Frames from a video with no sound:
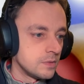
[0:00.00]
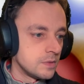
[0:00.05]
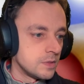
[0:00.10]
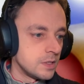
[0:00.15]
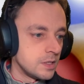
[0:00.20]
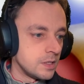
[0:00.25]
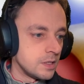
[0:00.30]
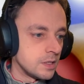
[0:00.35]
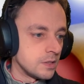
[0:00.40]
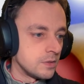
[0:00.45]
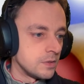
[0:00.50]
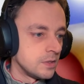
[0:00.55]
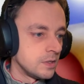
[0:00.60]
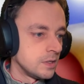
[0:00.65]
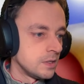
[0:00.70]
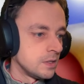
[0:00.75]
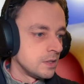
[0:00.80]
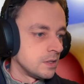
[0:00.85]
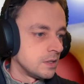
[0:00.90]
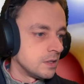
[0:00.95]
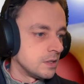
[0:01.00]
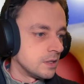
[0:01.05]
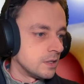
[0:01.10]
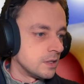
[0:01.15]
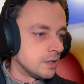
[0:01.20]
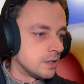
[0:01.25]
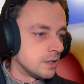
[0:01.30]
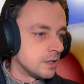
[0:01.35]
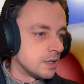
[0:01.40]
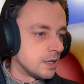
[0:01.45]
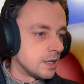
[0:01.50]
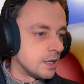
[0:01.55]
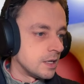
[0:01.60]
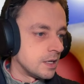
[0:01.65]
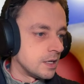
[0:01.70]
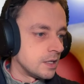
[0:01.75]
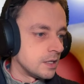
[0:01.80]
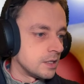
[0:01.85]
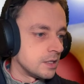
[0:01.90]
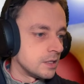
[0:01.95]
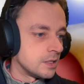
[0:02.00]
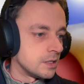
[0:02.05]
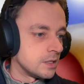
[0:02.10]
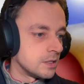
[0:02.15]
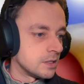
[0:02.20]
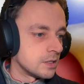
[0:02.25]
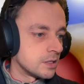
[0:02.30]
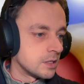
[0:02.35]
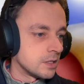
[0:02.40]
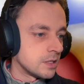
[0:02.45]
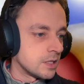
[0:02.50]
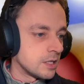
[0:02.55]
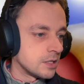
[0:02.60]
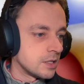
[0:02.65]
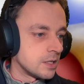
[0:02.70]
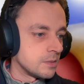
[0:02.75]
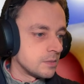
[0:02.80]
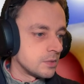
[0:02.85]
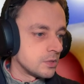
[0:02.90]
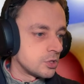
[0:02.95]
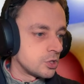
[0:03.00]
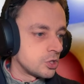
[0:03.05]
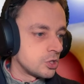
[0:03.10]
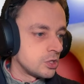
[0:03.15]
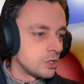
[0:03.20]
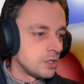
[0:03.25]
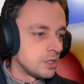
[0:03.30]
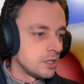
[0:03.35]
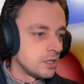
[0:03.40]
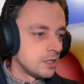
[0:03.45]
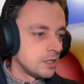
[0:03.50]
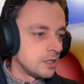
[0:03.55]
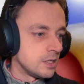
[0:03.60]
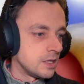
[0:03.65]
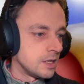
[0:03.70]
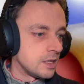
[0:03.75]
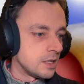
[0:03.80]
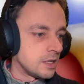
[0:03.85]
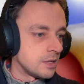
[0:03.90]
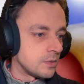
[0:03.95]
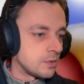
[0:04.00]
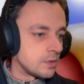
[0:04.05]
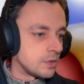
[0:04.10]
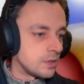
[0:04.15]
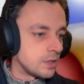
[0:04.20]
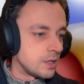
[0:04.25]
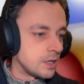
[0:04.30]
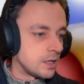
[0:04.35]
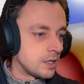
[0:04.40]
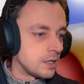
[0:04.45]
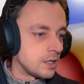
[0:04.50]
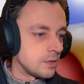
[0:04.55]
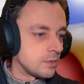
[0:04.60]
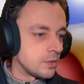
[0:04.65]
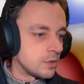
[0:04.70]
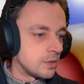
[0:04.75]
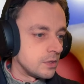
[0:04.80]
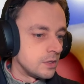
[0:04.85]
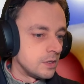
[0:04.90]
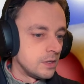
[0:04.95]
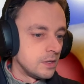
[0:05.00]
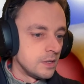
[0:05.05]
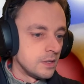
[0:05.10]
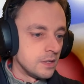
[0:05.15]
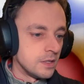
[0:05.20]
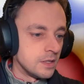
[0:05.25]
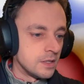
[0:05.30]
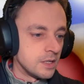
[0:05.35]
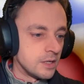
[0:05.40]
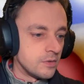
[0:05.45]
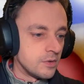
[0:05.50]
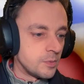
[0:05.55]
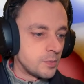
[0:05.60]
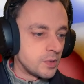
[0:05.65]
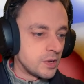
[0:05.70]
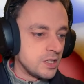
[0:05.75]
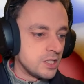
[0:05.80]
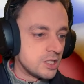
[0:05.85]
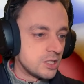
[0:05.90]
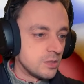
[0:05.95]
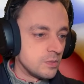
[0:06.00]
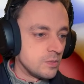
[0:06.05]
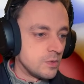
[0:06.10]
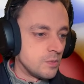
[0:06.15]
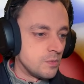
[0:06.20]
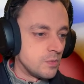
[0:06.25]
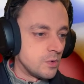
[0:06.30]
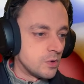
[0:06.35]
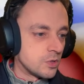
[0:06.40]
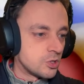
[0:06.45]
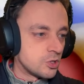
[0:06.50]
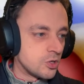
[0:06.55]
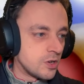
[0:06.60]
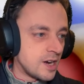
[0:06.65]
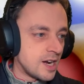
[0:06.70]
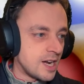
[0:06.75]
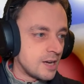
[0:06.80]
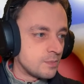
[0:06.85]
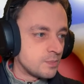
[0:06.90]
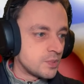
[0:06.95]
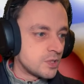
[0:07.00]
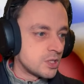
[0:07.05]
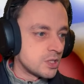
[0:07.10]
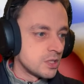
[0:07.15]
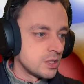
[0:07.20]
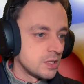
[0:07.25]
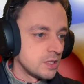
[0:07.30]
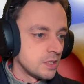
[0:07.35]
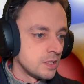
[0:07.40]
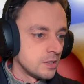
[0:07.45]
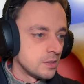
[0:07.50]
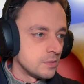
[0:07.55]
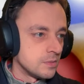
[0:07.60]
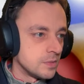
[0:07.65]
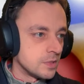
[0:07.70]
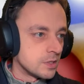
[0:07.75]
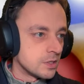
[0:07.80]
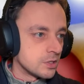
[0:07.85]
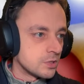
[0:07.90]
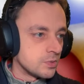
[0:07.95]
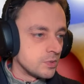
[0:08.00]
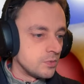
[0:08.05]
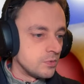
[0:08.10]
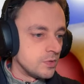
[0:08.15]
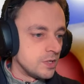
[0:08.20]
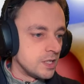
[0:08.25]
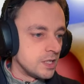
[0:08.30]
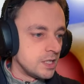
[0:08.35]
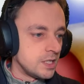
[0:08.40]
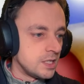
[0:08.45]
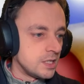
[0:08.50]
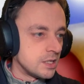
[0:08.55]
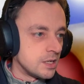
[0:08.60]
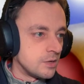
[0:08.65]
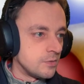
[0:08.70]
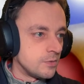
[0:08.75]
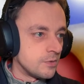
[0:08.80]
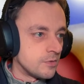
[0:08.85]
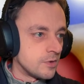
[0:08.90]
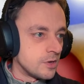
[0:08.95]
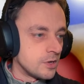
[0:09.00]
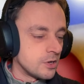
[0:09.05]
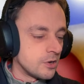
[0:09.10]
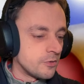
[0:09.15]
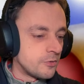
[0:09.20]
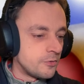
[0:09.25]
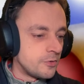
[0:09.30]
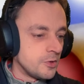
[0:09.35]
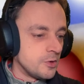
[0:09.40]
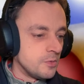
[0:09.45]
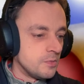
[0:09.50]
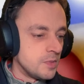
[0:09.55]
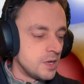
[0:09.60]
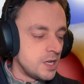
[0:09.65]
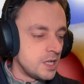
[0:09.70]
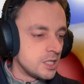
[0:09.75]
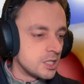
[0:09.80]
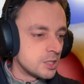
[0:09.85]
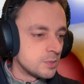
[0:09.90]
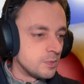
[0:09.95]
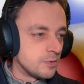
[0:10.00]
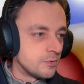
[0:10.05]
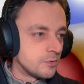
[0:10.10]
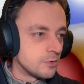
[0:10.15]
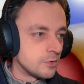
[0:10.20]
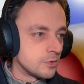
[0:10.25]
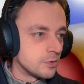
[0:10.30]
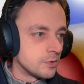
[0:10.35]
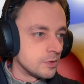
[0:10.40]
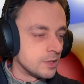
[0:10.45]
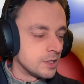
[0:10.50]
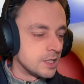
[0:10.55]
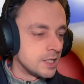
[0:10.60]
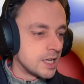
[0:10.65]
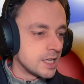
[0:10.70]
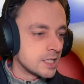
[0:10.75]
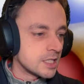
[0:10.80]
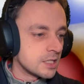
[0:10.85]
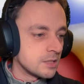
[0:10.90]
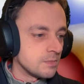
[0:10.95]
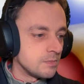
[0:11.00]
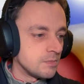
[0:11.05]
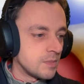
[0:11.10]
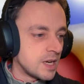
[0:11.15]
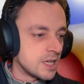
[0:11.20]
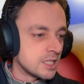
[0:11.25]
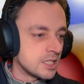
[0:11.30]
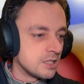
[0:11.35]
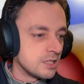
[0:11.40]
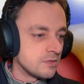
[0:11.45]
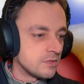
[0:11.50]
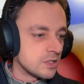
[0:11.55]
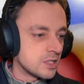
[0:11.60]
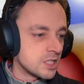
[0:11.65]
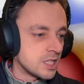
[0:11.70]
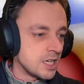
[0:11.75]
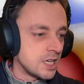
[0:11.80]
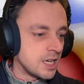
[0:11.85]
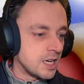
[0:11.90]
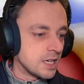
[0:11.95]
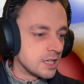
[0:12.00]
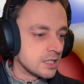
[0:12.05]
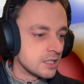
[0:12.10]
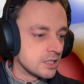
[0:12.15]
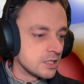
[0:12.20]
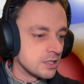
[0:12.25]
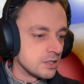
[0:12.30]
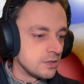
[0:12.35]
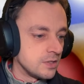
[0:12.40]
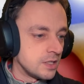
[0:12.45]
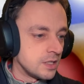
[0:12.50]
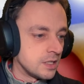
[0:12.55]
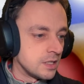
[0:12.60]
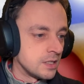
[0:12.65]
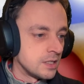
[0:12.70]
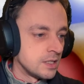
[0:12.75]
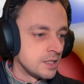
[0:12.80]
There you go. And cut down that bush. And that one. And that one. And then replace them with more traps. Because we really, we've only got a few minutes before the next massive attack. So, yeah.